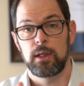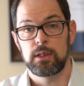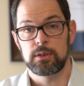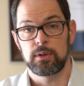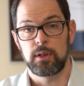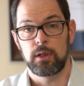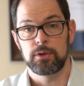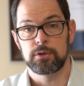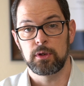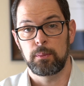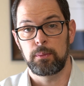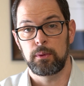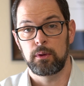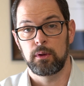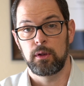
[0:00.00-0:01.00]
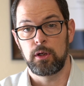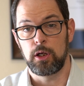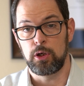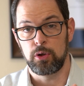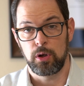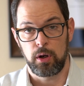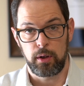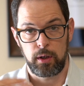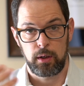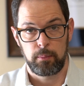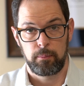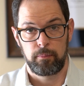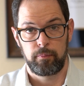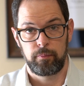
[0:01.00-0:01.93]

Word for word: days late on something and then you caught up,